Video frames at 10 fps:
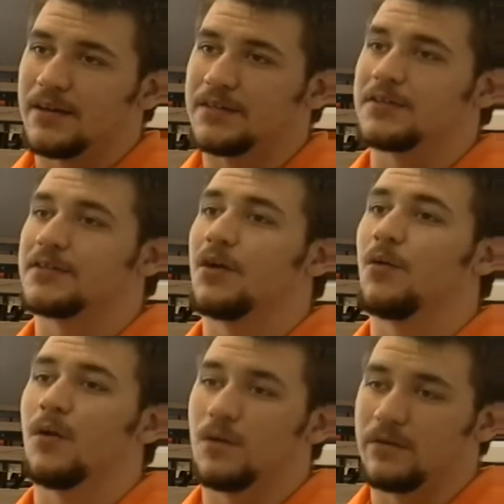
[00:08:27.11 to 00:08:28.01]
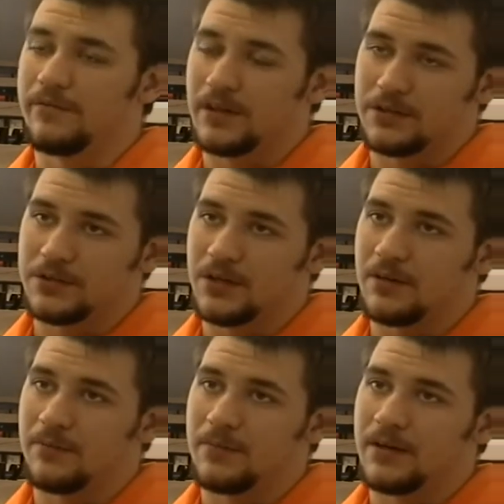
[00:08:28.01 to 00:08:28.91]
It's so hard to find a job.
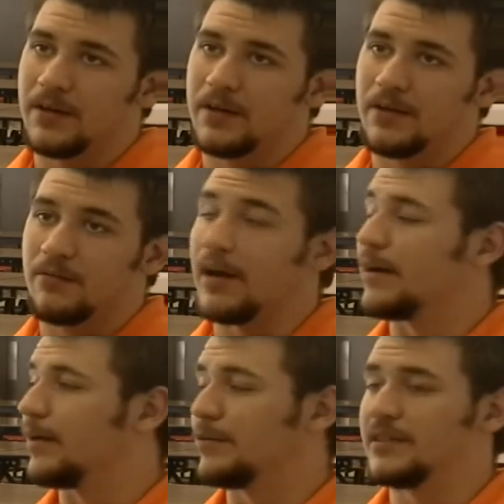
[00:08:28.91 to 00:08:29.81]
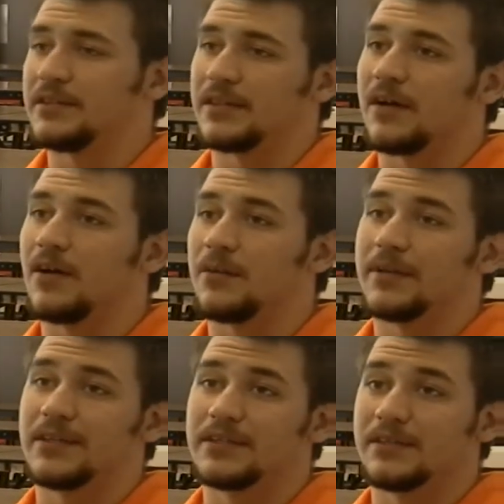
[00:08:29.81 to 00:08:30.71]
Right now with this economy,
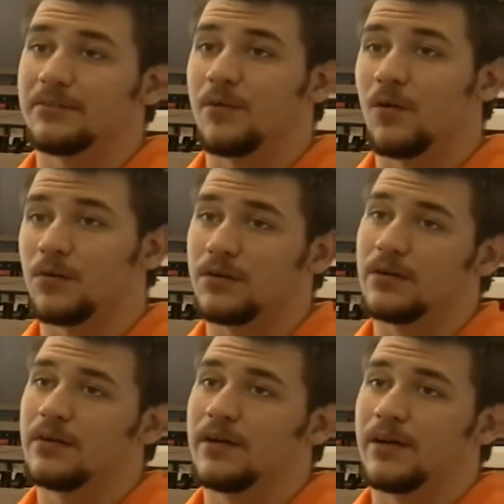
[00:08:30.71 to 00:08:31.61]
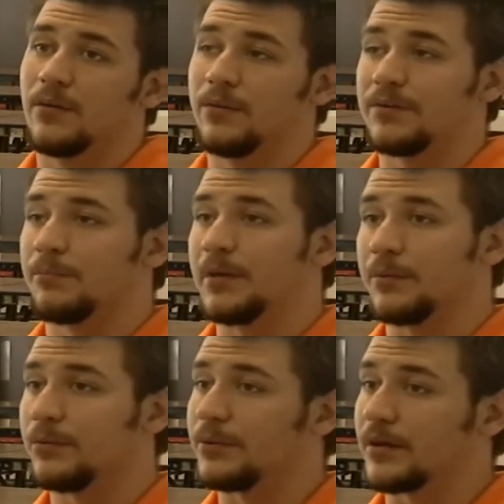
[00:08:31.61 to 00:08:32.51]
it's even harder with
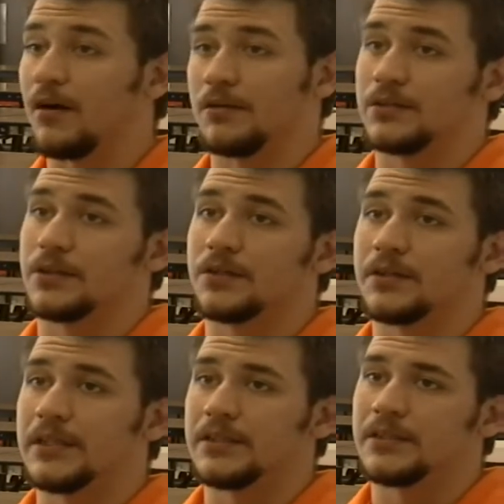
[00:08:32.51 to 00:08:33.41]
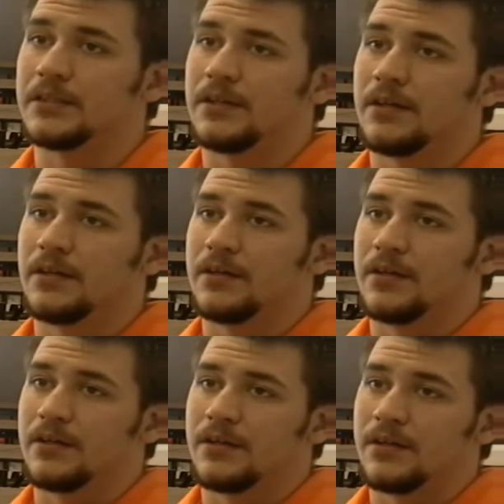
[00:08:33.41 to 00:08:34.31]
people with college degrees.
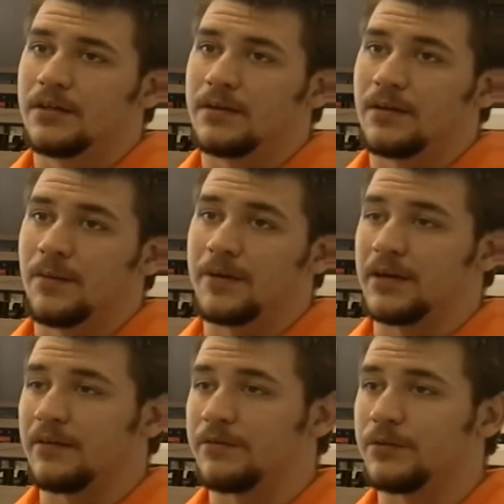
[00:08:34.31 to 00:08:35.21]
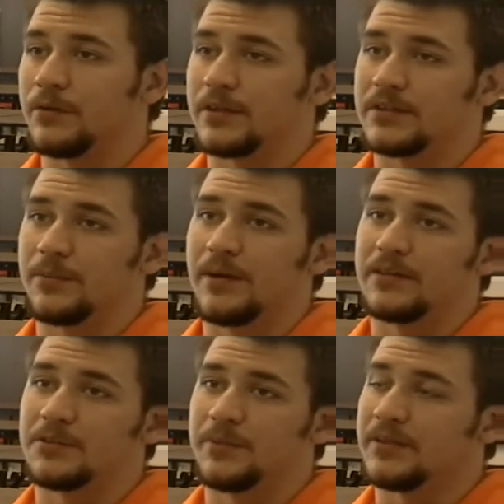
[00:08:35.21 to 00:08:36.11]
I mean, if you look at somebody
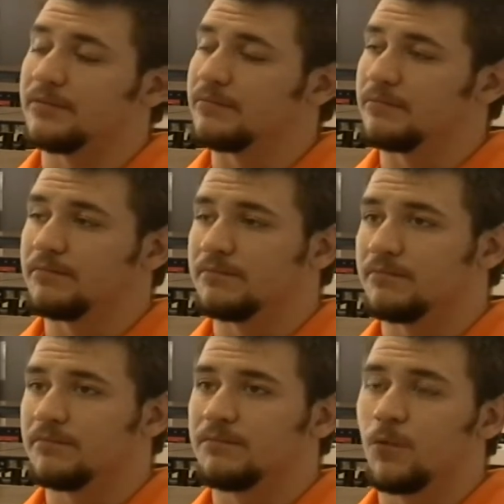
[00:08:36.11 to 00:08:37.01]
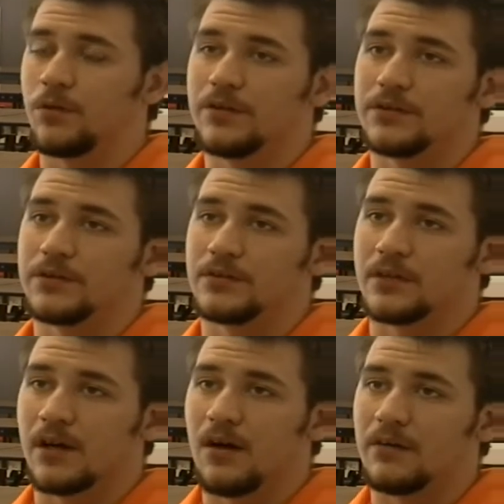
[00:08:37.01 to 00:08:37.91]
that spent 4 years in
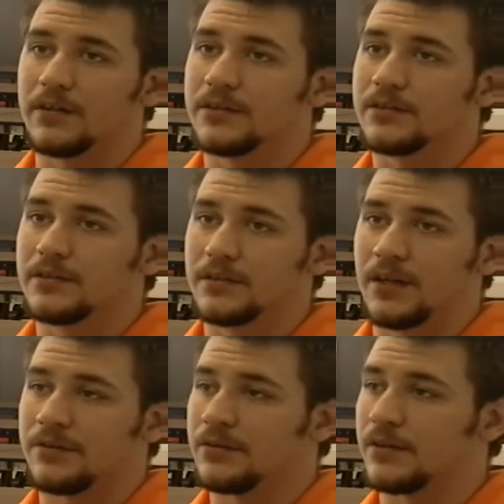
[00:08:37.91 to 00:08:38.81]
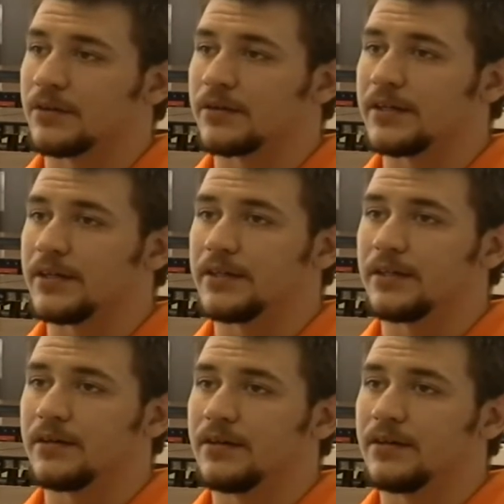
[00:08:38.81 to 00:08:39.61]
college, got their degree in,